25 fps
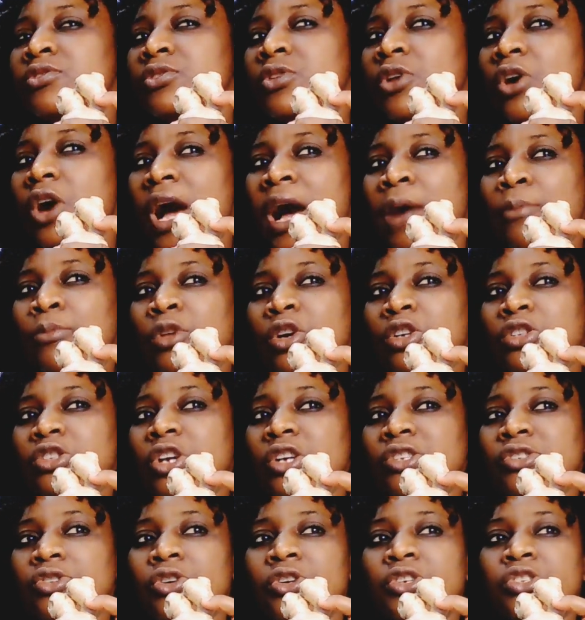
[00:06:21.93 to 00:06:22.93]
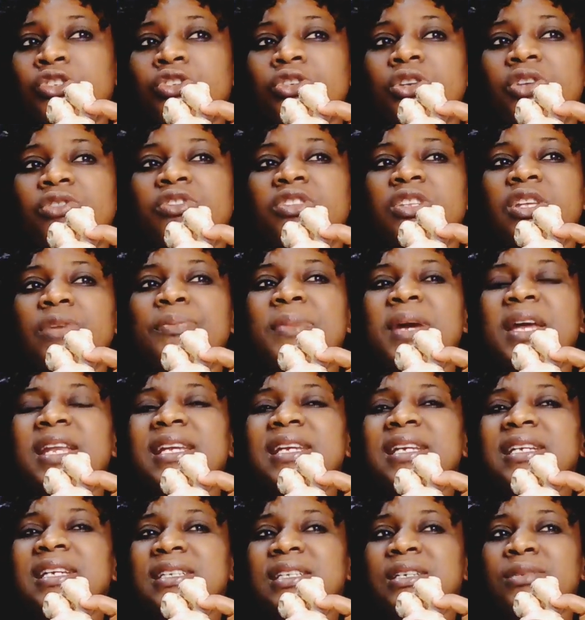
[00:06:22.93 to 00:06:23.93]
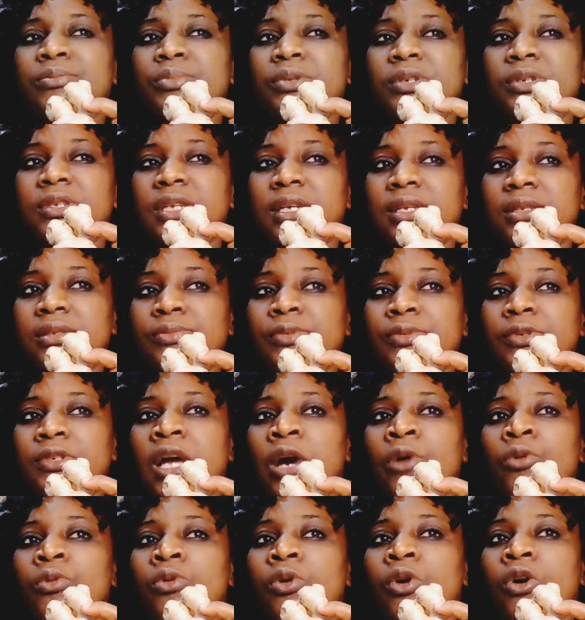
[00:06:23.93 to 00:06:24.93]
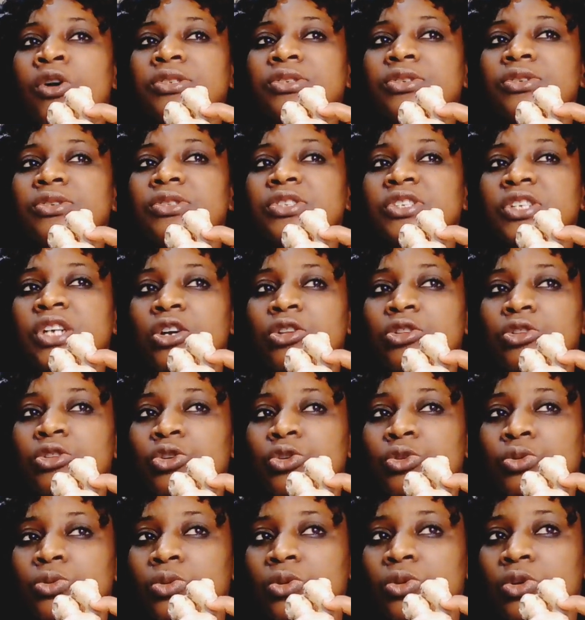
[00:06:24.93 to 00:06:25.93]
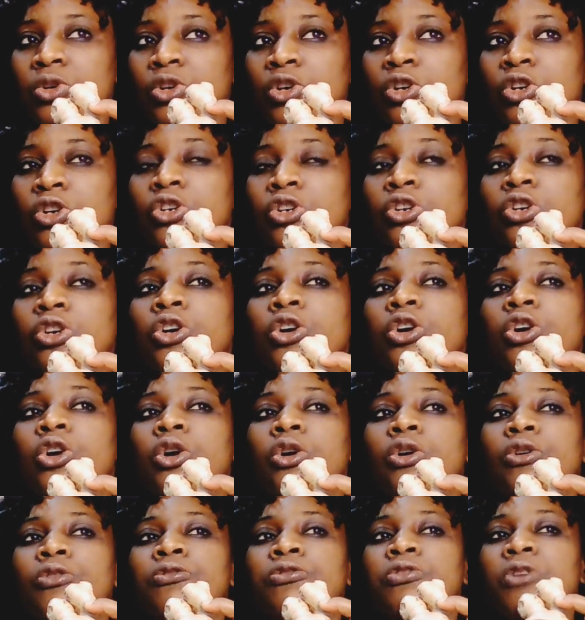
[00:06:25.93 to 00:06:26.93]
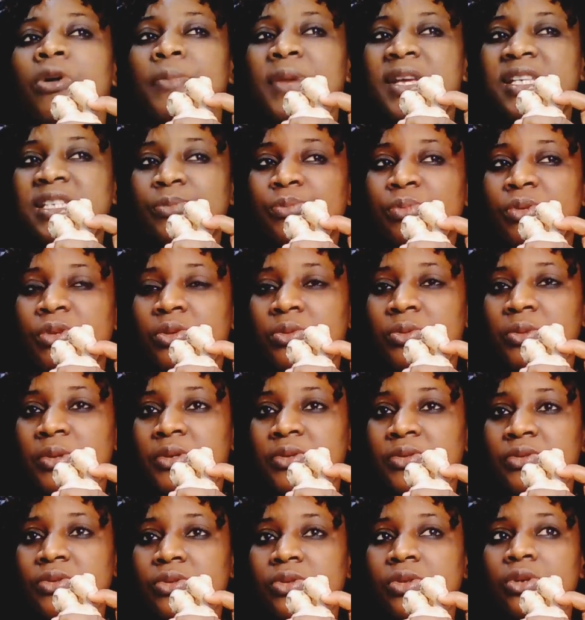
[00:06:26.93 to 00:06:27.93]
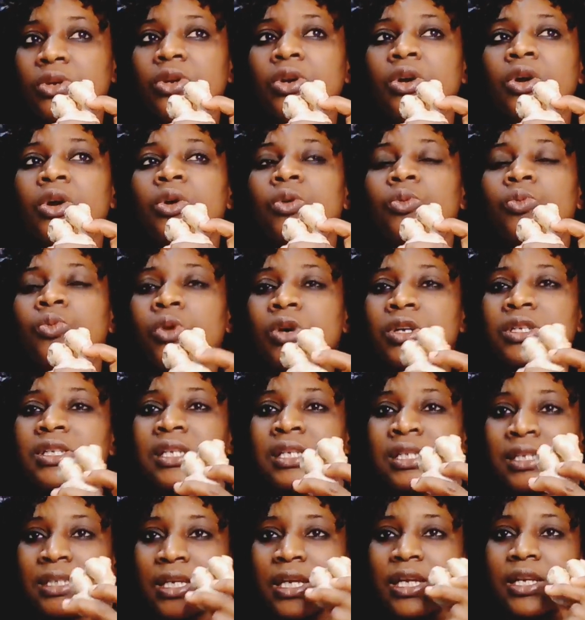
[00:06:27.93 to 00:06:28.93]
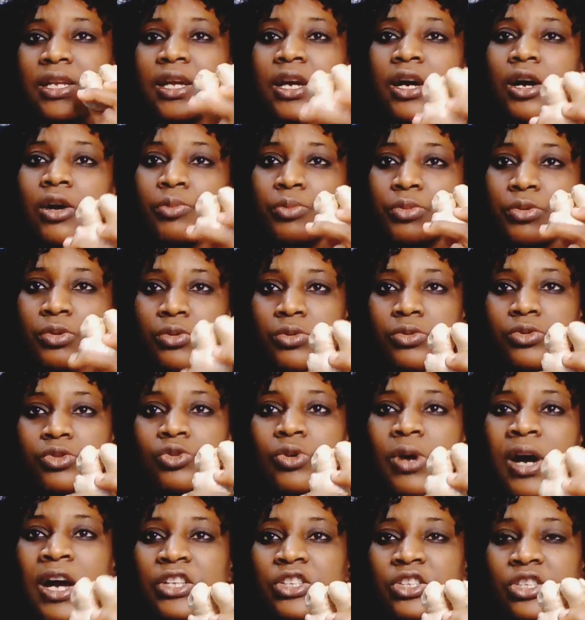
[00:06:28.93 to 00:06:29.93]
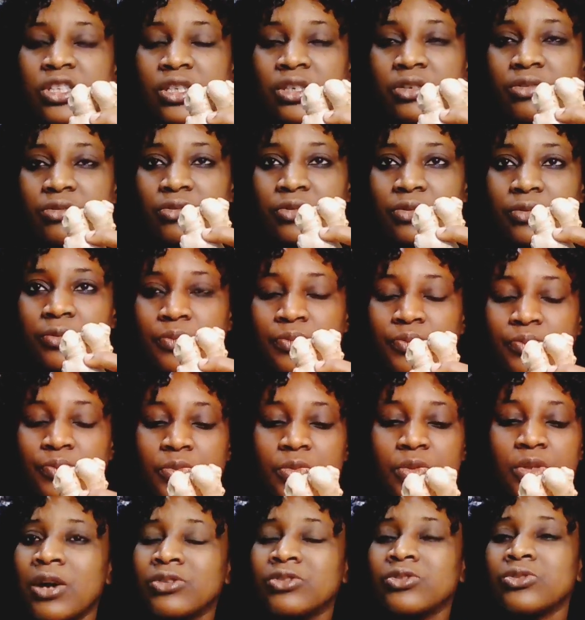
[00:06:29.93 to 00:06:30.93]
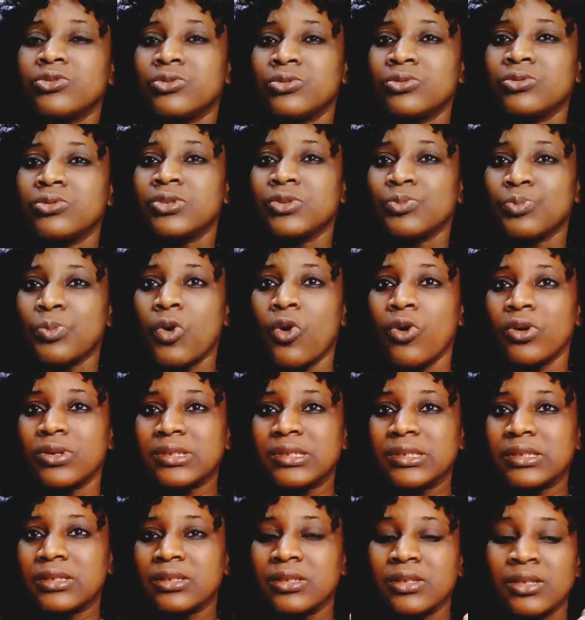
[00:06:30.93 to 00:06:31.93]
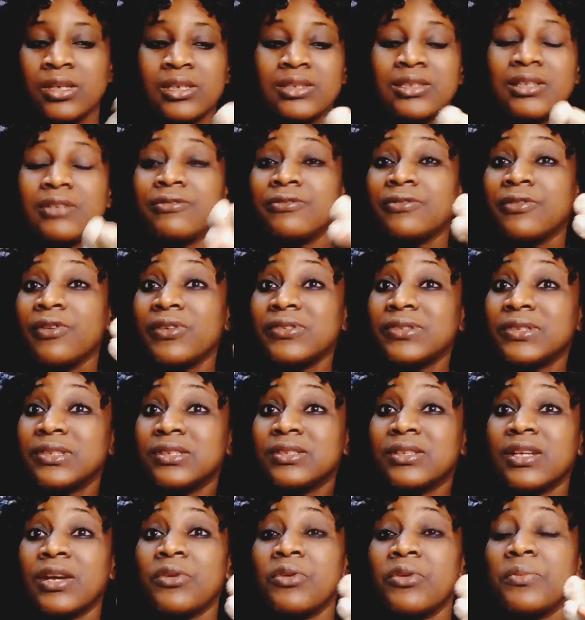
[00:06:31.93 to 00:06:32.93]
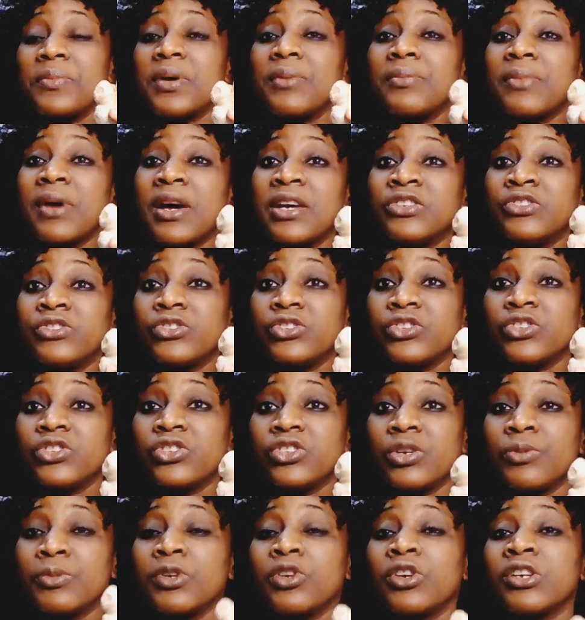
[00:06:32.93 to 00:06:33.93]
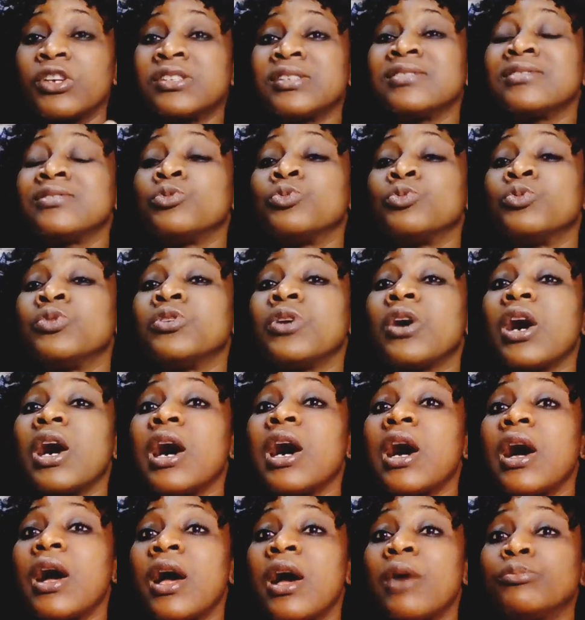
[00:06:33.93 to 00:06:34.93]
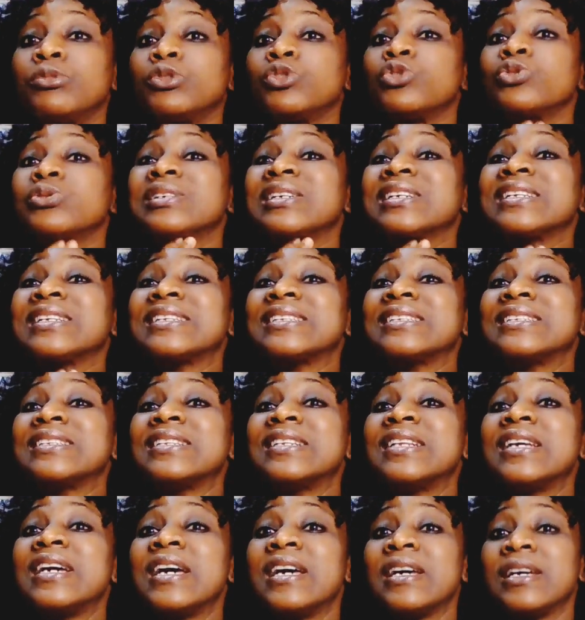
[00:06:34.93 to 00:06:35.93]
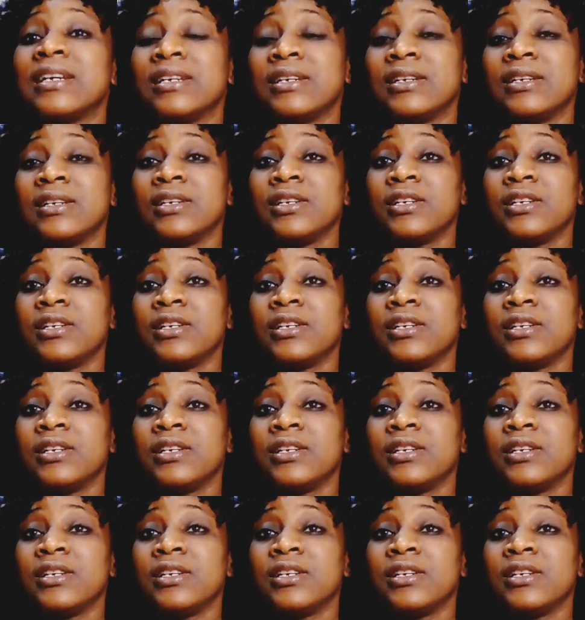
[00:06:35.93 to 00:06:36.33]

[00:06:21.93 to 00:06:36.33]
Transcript: I'm not just going to give you the medical importance, but I will also tell you from experience what it can help you to achieve. Go out to do sports. The first thing I remember is ginger, because it will help to clear